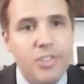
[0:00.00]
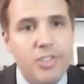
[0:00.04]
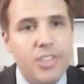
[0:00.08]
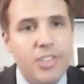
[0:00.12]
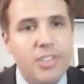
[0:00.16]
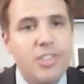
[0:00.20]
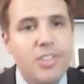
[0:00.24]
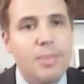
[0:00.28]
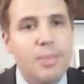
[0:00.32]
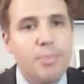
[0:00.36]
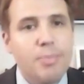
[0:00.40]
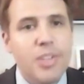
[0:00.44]
that
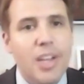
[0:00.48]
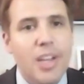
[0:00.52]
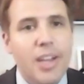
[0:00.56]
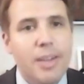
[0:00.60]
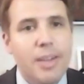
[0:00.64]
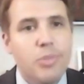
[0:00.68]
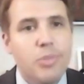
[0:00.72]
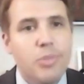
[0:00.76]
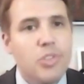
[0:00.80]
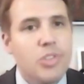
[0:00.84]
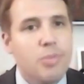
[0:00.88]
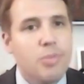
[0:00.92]

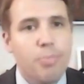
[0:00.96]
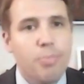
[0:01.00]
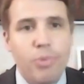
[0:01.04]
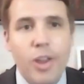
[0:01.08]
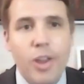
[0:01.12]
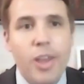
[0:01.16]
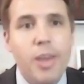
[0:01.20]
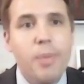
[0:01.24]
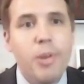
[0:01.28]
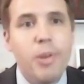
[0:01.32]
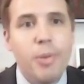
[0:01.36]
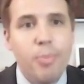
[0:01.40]
sometimes
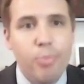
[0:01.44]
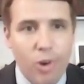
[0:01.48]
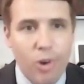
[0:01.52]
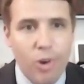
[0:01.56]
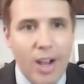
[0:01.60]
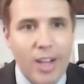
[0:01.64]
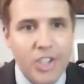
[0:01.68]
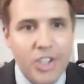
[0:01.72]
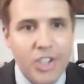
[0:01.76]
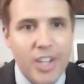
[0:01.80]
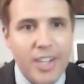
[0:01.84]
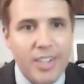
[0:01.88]
prohibit
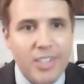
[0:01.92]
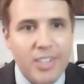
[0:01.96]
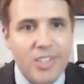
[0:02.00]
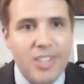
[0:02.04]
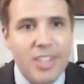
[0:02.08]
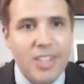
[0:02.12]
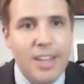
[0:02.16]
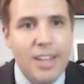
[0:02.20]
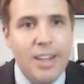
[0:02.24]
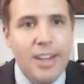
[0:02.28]
projects